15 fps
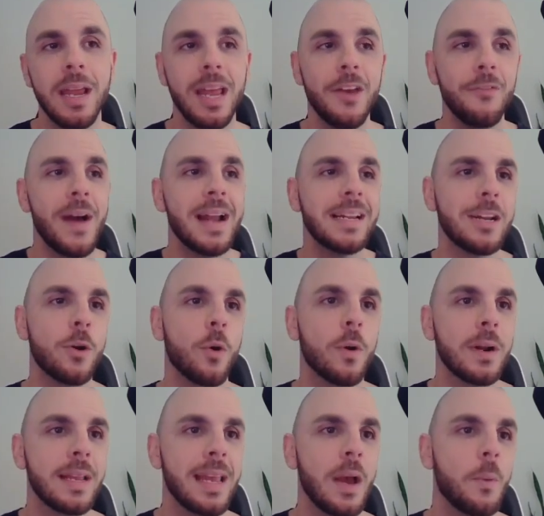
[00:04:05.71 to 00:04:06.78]
if I didn't
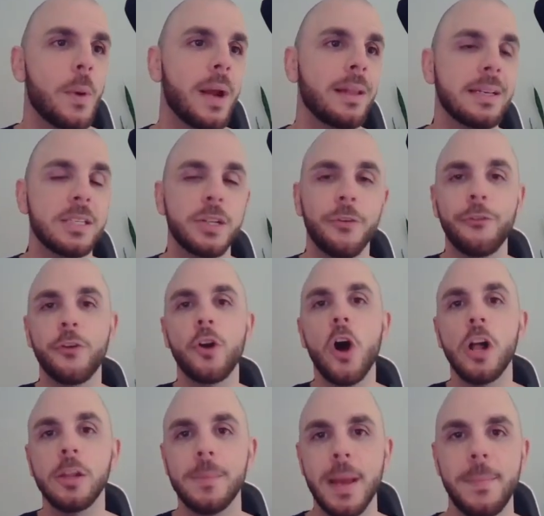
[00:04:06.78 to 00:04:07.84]
already get whitelisted for
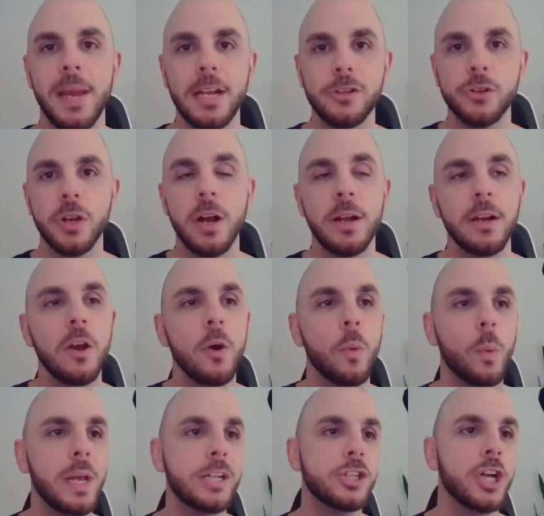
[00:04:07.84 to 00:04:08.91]
all of my Patreon Patreon,
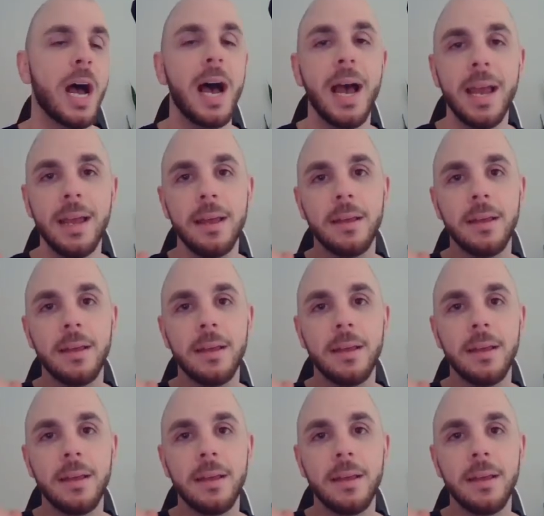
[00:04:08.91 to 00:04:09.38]
which I